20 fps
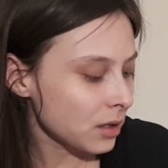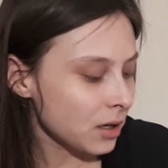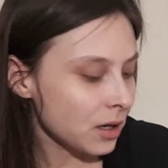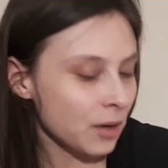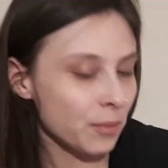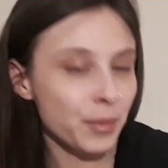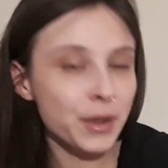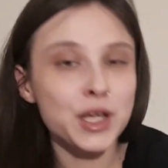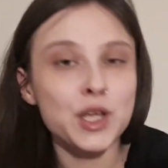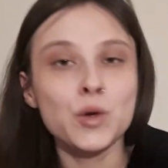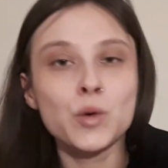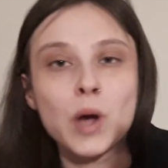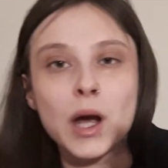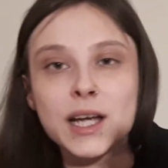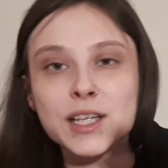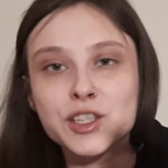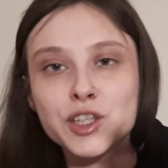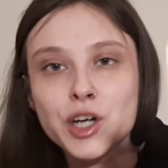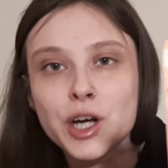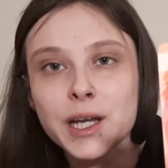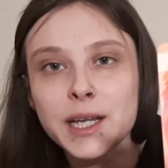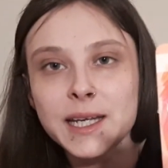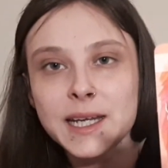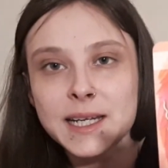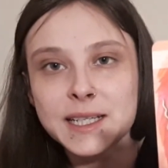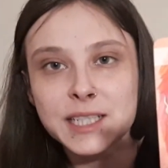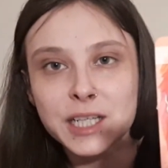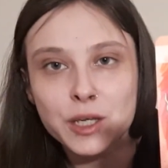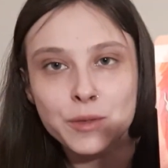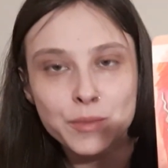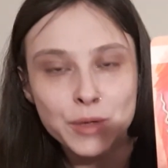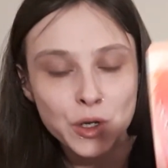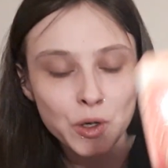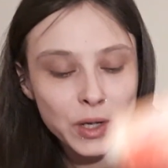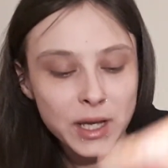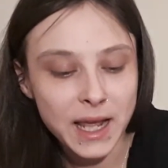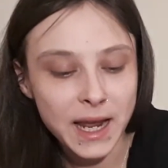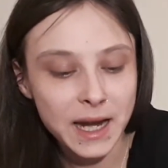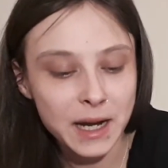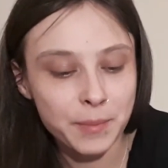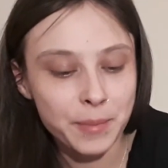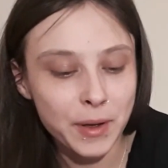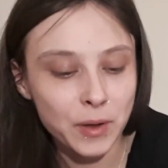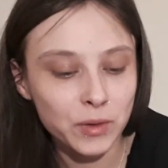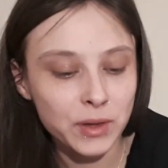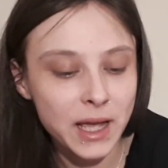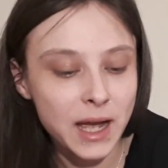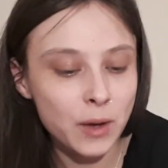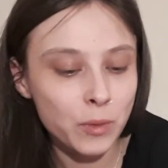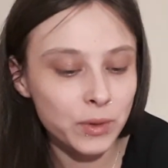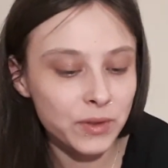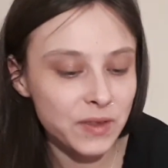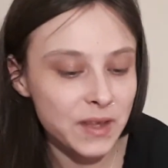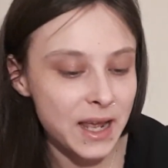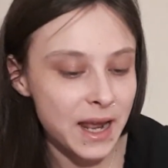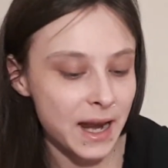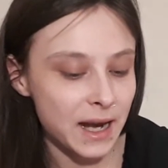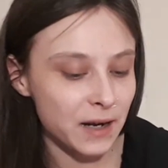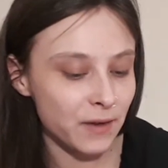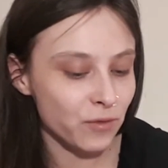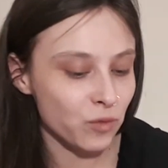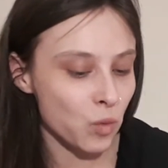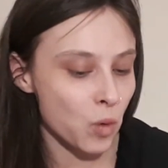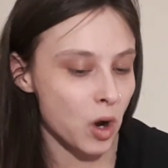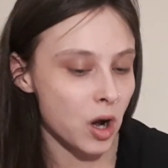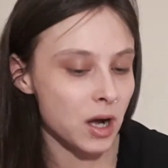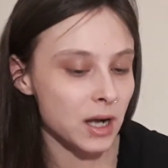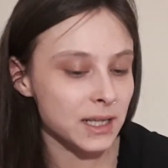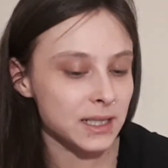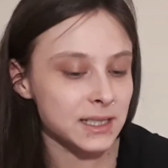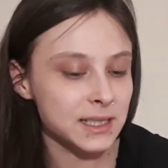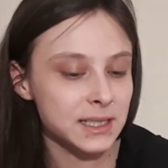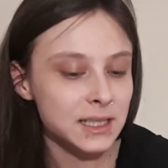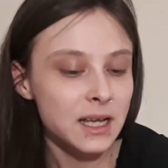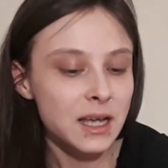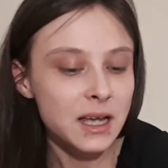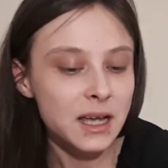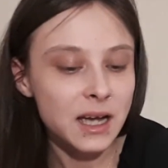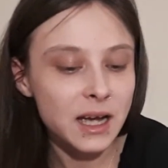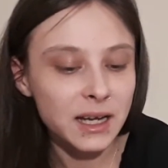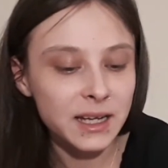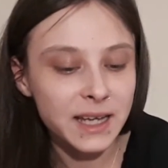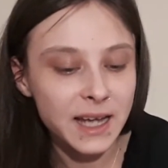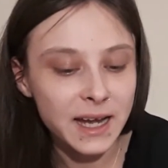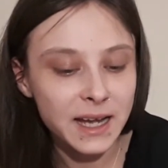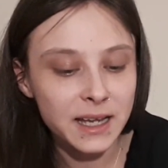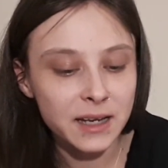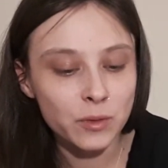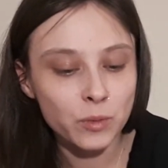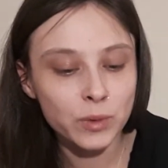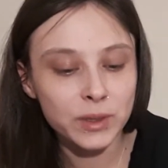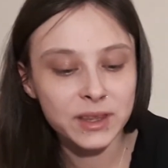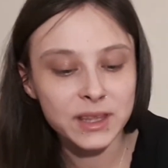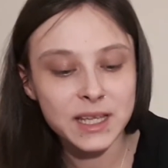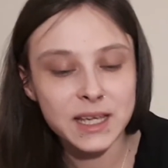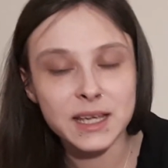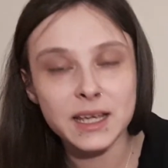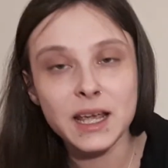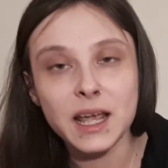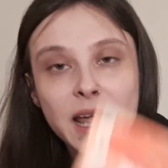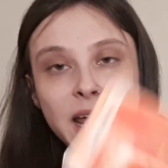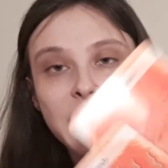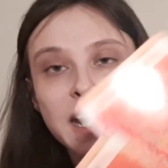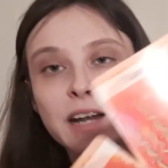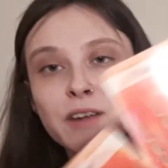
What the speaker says: But you guys are going to need to communicate about that with the Eight of Wands. Again, with the Eight